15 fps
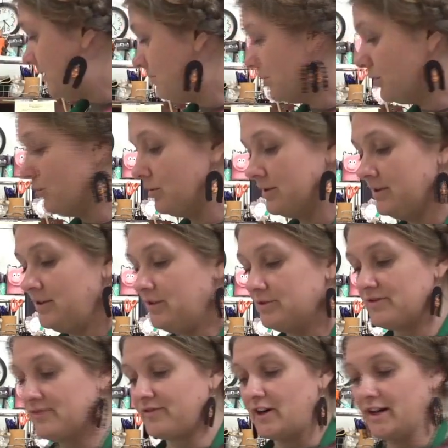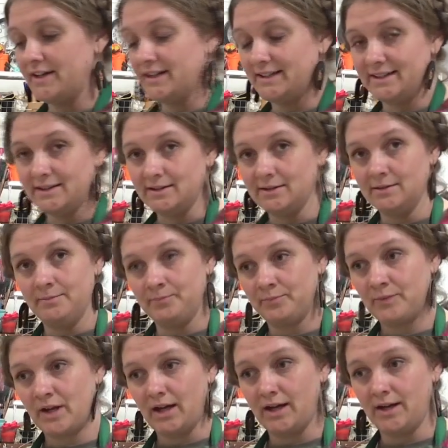important, you'll find a little
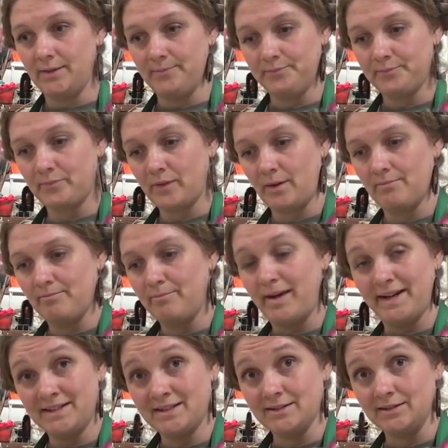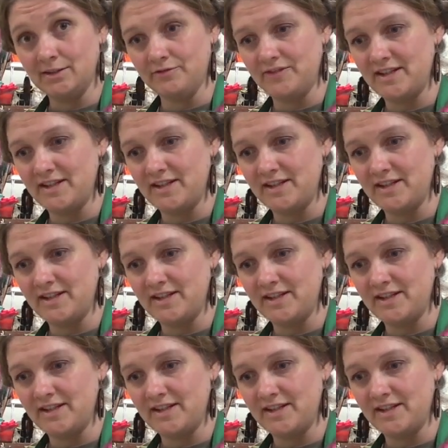bundle of